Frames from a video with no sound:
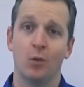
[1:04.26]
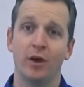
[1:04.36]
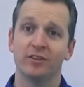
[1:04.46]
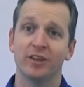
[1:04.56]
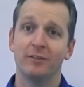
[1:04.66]

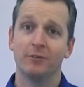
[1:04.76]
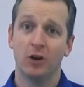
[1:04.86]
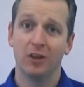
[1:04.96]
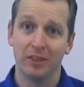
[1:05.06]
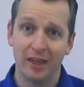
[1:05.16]
Once they've
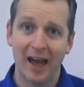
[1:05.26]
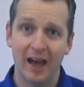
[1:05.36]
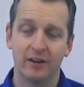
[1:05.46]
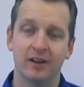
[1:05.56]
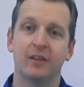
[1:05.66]
got
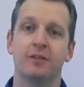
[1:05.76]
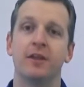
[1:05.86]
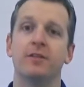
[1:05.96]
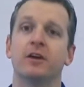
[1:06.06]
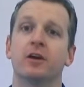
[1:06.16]
that,
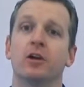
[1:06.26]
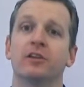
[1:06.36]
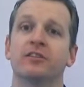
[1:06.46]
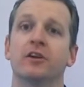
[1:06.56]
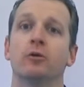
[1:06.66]
then the goal
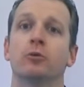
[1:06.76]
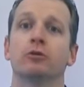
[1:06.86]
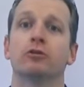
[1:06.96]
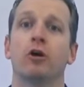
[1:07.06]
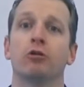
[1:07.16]
is to help
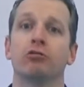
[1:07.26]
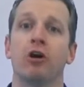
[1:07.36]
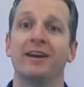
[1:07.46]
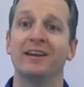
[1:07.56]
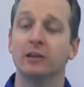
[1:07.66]
your child
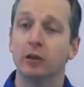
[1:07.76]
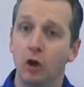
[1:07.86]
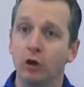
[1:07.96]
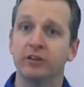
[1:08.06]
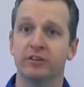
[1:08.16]
write in
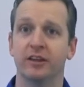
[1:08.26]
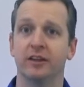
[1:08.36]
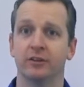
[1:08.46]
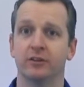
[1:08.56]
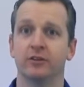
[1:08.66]
longer
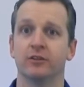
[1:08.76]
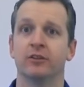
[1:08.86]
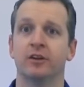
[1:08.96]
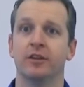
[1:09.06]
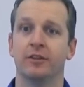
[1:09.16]
sentences
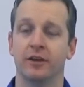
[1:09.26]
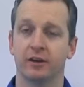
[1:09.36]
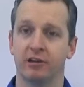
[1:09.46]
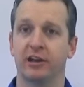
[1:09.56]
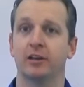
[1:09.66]
that are
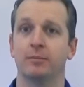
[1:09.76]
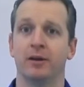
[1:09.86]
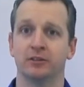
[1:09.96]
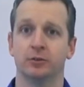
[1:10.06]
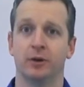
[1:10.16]
correctly
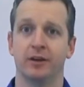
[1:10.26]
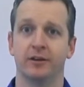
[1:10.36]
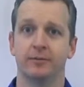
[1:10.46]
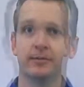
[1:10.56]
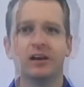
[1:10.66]

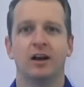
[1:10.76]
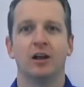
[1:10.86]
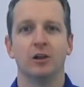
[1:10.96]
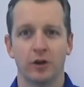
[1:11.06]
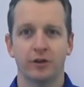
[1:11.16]
punctuated.
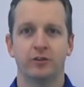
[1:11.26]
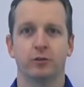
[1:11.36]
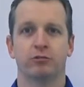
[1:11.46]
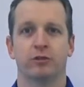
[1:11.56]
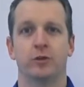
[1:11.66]
A lot of
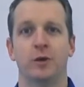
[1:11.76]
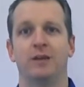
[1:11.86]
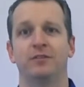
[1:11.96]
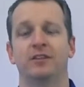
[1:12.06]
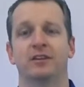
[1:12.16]
children who
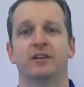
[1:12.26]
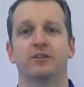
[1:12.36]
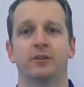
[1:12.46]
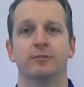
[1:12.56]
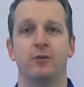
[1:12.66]
have
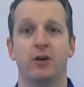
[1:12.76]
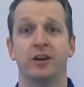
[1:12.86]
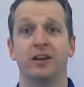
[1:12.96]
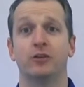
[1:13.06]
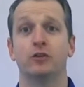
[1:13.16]
dyslexia find
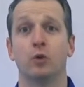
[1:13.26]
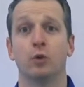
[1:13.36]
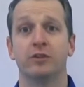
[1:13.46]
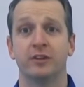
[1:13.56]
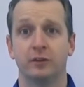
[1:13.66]
it
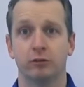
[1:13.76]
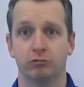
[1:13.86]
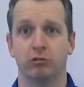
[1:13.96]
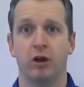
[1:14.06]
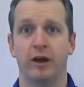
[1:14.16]
exhausting to
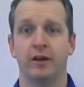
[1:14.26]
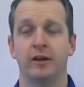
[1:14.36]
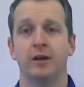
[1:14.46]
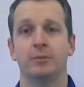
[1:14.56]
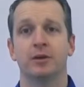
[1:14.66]
write
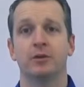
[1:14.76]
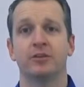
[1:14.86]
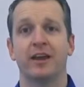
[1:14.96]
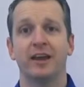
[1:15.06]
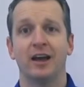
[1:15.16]

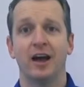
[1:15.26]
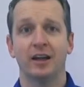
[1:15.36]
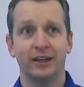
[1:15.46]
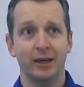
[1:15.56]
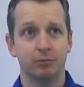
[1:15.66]
because they
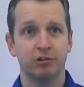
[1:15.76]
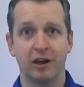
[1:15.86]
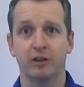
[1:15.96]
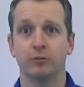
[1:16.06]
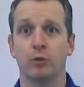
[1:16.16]
can't keep
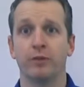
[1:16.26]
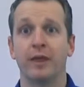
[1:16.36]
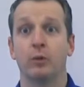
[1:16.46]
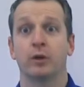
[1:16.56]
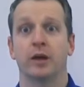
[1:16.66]
track of what
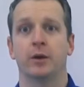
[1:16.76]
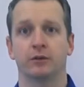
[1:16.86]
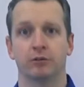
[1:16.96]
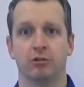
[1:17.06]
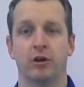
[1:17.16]
they were
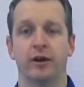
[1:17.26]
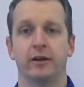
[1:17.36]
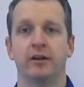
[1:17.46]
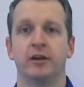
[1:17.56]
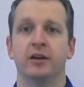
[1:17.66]
going to write.
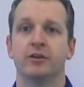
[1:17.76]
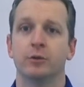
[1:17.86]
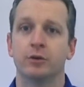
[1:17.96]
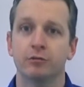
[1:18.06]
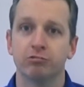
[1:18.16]

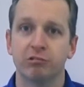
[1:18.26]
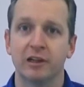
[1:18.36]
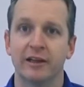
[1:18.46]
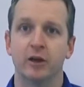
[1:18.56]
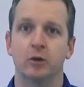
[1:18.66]
So it can
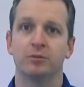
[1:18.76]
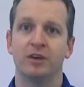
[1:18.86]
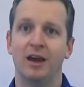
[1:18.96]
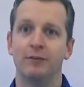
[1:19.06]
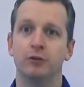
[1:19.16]
really help
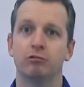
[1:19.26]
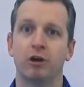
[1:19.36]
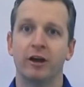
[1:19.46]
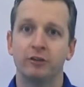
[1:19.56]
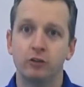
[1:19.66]
to have you
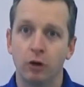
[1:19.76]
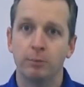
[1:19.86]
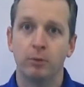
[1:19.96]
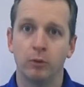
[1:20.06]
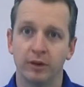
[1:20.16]
write
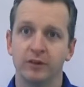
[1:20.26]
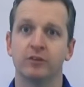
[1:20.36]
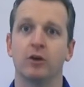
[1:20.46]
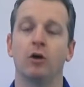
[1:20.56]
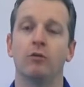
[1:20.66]
dot
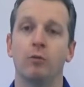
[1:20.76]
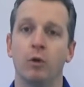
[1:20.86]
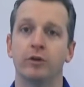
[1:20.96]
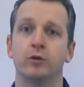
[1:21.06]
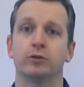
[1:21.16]
points of
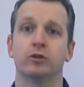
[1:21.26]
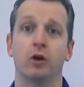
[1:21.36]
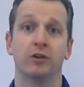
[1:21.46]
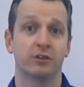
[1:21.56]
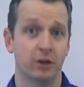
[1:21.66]
what your
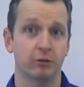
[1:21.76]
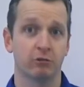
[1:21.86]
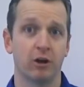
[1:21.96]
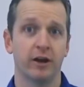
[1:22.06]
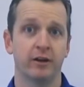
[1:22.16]
child is going to
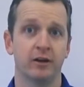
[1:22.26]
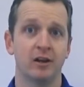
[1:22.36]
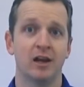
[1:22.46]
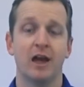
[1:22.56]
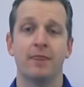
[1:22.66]
write.
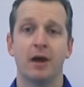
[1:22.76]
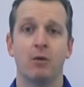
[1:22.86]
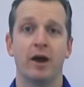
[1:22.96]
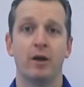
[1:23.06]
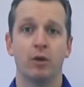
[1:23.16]
And that
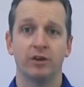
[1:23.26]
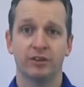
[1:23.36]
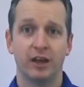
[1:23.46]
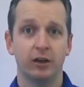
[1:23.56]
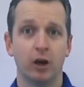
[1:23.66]
way, once
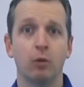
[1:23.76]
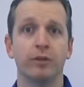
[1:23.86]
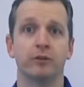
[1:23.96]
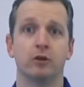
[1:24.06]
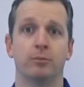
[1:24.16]
they know what
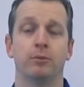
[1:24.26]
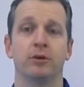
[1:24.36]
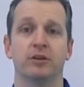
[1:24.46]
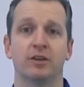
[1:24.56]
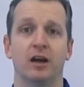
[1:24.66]
the dot
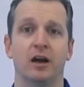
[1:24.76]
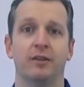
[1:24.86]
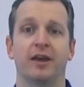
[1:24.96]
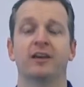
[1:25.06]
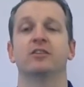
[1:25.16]
points are,
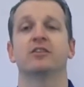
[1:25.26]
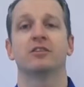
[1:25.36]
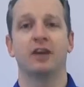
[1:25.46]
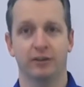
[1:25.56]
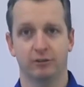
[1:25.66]
they can just
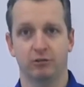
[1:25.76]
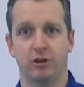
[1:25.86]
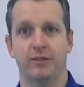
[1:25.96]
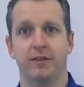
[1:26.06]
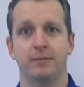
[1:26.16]
start to
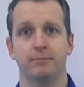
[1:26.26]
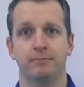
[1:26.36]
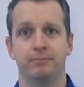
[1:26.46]
write them.